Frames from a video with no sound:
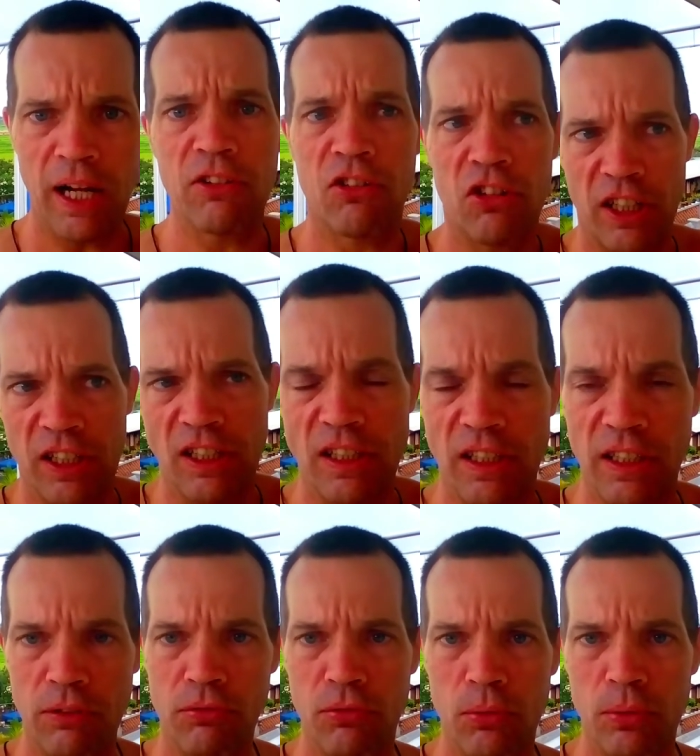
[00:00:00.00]

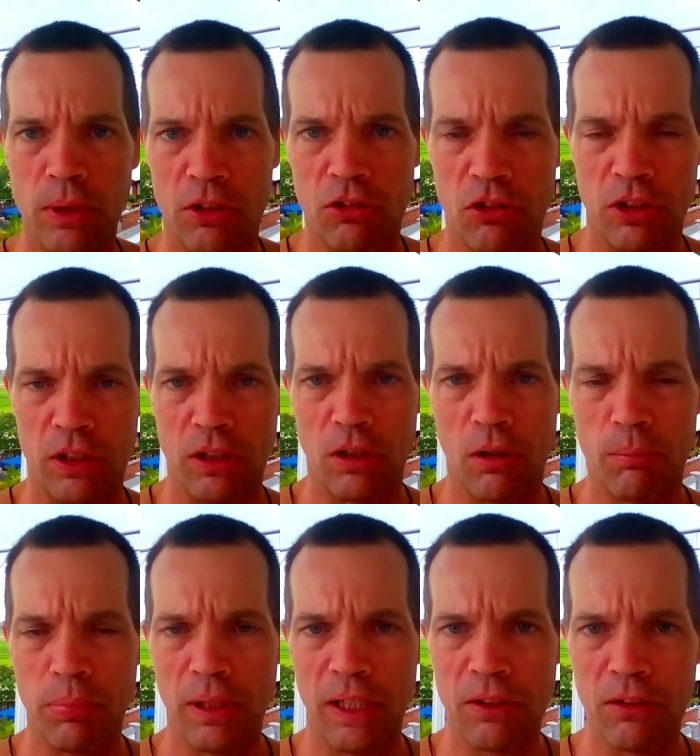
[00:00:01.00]
Antananarivo, which is
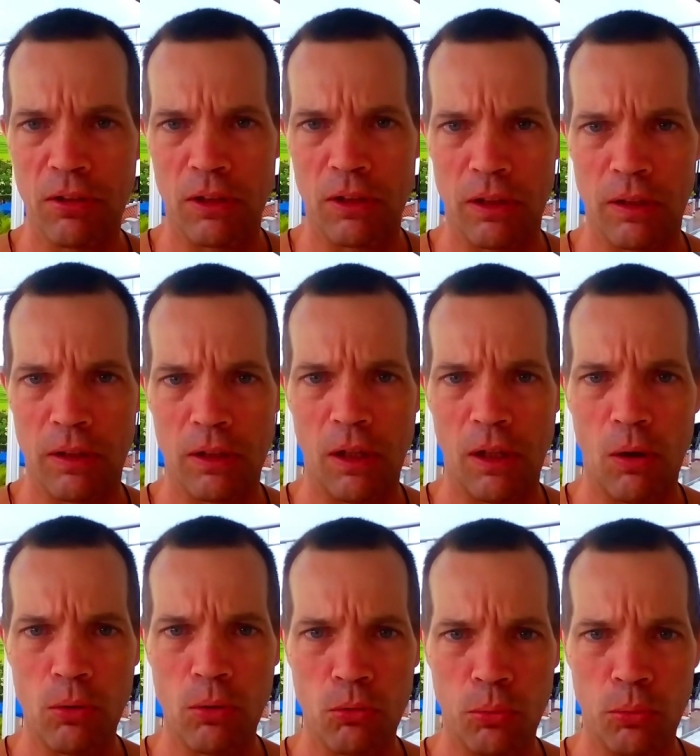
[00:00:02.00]
incomplete. The
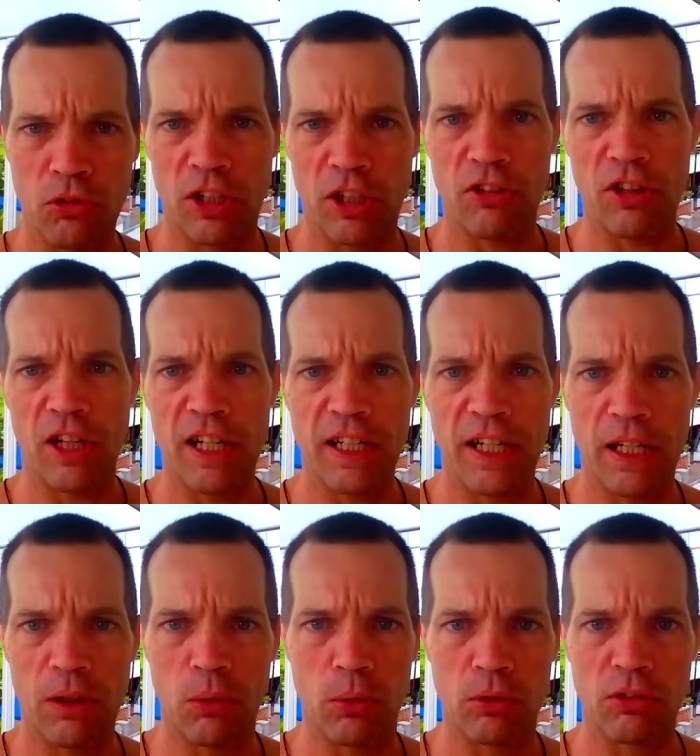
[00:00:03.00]
locals will say
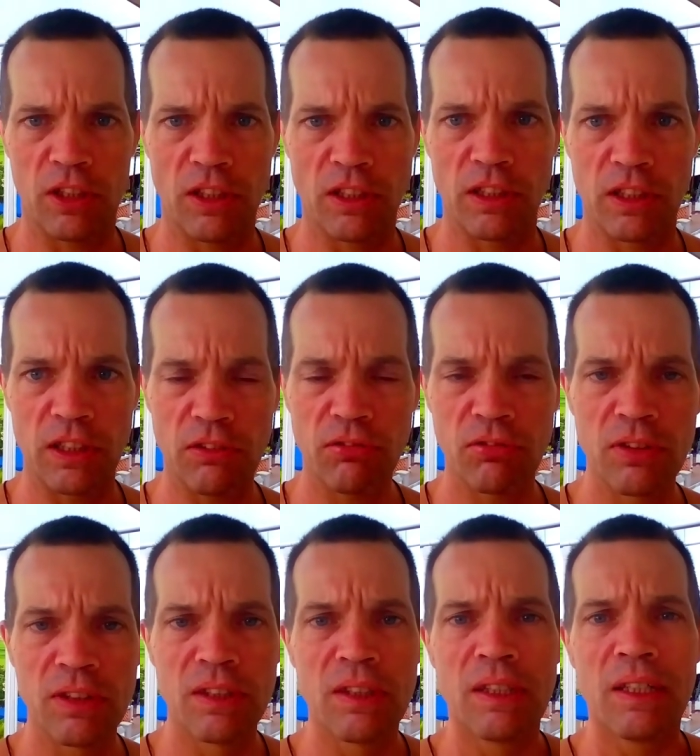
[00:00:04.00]
Tana or Tananarivo.
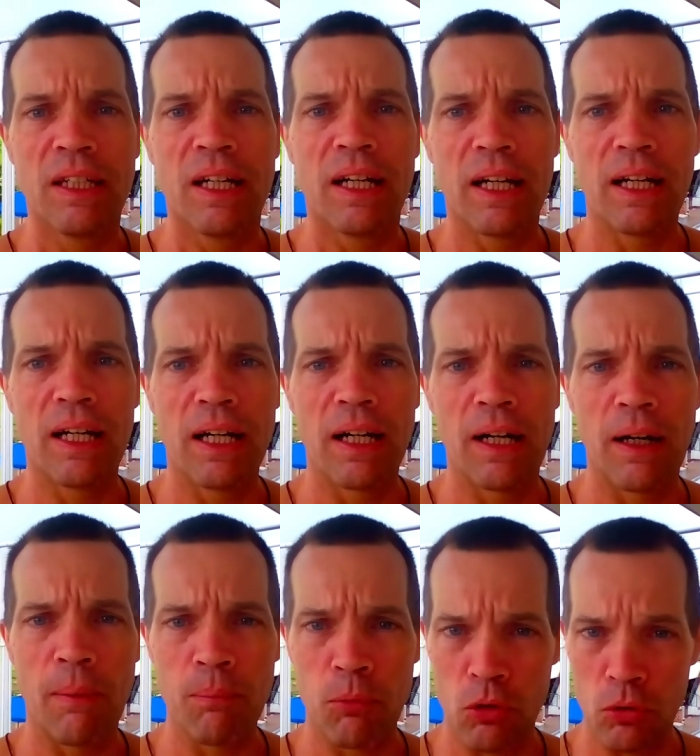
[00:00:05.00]

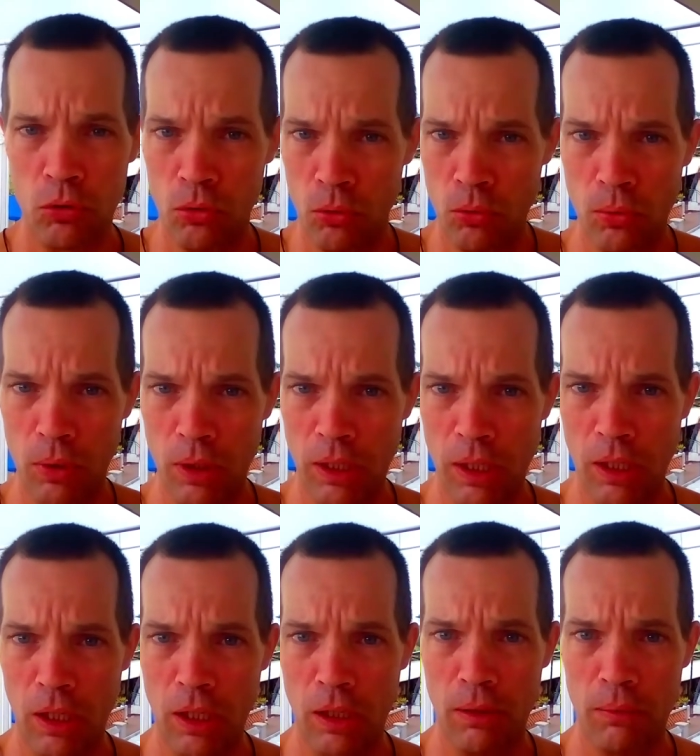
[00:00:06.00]
To do
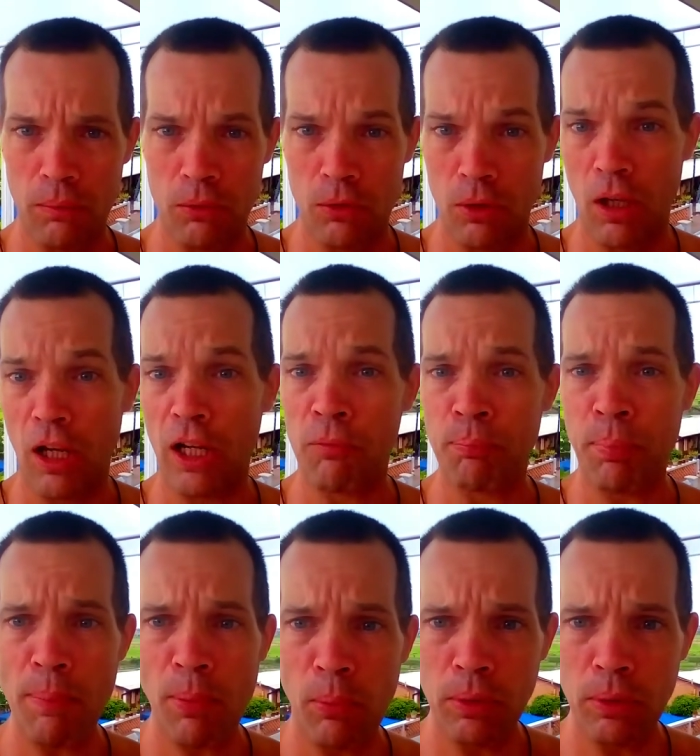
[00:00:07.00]
a lot of
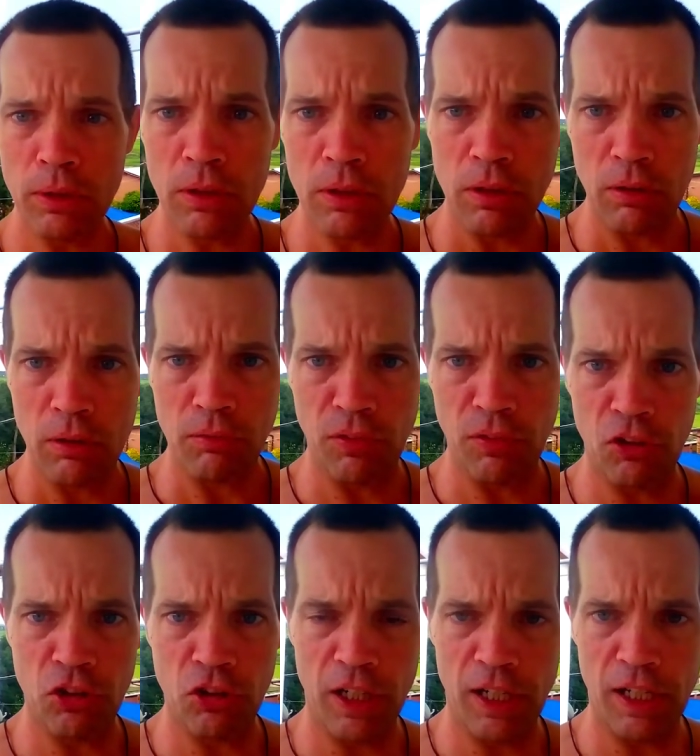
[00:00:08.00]
paperwork,
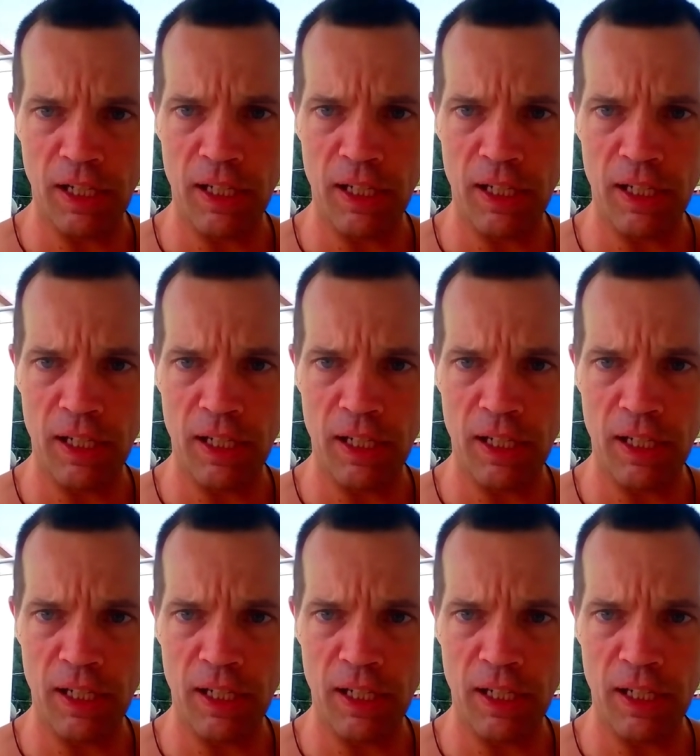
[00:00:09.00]
visa,